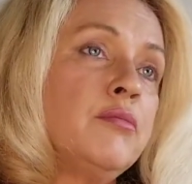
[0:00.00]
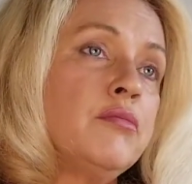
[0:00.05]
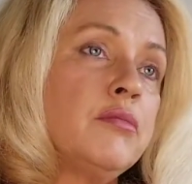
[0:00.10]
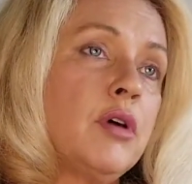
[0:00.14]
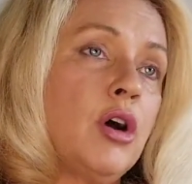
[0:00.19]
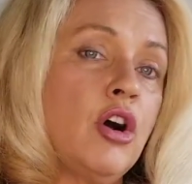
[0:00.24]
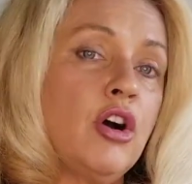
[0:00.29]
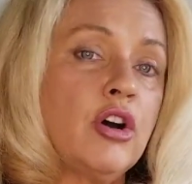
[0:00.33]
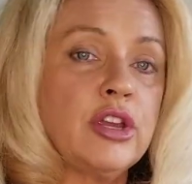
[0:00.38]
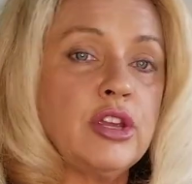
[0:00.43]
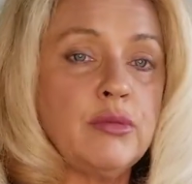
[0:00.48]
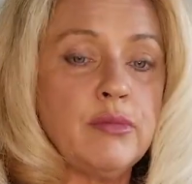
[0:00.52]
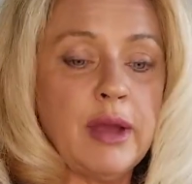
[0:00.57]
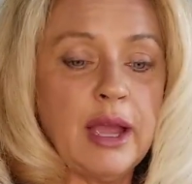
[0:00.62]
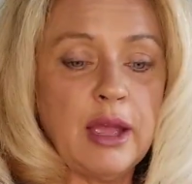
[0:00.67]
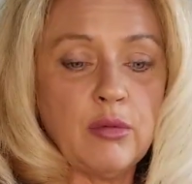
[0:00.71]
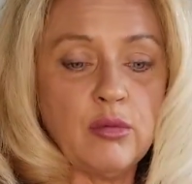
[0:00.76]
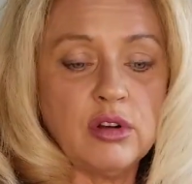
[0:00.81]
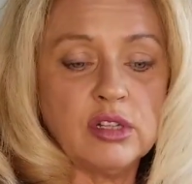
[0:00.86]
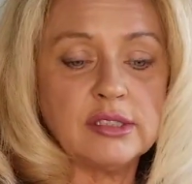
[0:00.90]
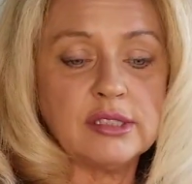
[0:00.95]
or you might
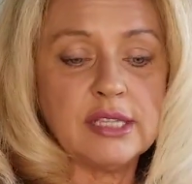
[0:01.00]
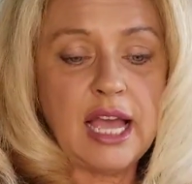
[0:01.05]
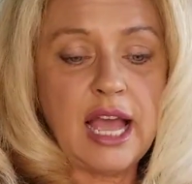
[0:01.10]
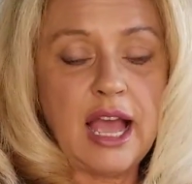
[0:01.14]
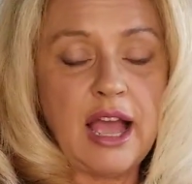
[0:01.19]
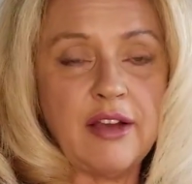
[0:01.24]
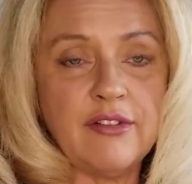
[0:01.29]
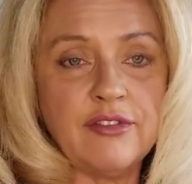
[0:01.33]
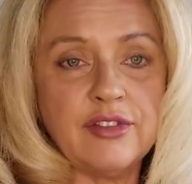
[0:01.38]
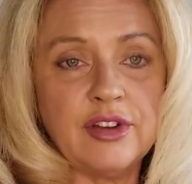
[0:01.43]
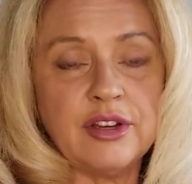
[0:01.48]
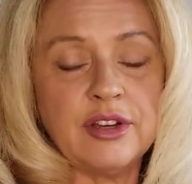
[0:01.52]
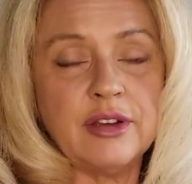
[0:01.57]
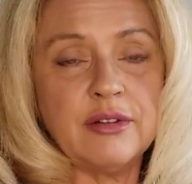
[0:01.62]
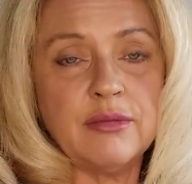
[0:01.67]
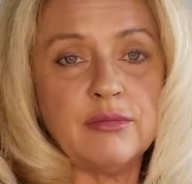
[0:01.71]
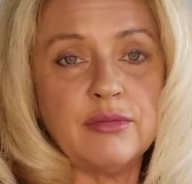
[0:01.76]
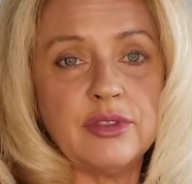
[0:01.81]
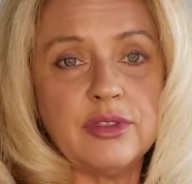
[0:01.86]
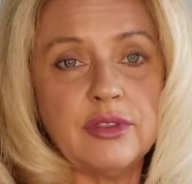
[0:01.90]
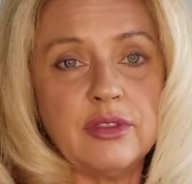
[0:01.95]
want to have
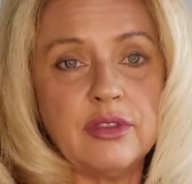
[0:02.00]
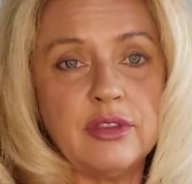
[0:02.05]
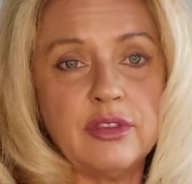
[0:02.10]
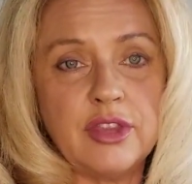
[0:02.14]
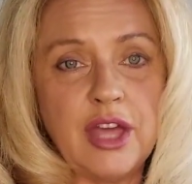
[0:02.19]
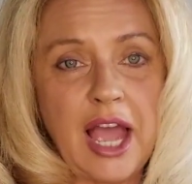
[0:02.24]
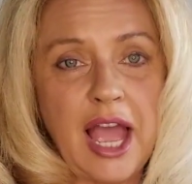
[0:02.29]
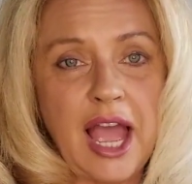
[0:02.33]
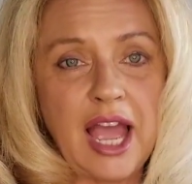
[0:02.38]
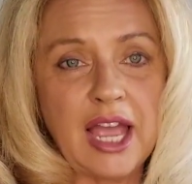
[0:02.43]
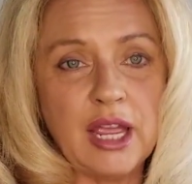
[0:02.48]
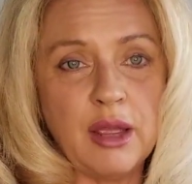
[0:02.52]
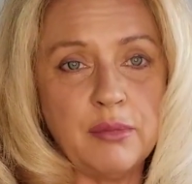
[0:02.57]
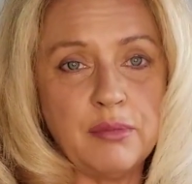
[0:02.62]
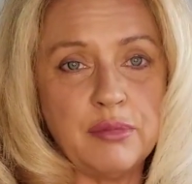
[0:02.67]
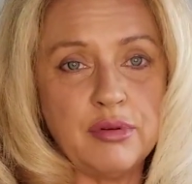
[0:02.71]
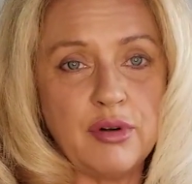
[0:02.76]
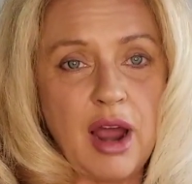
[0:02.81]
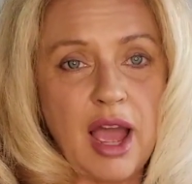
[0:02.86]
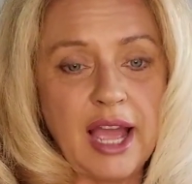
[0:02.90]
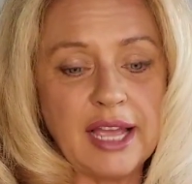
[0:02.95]
the higher
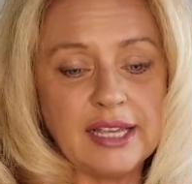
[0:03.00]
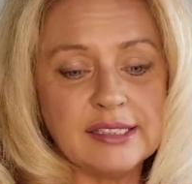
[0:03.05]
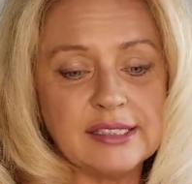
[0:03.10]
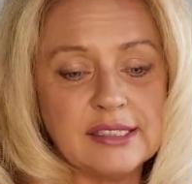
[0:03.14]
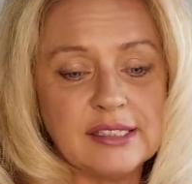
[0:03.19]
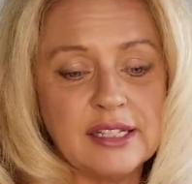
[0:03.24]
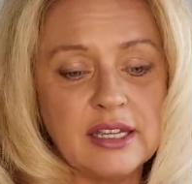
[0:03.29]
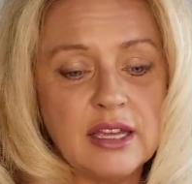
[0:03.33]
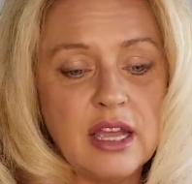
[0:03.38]
priced.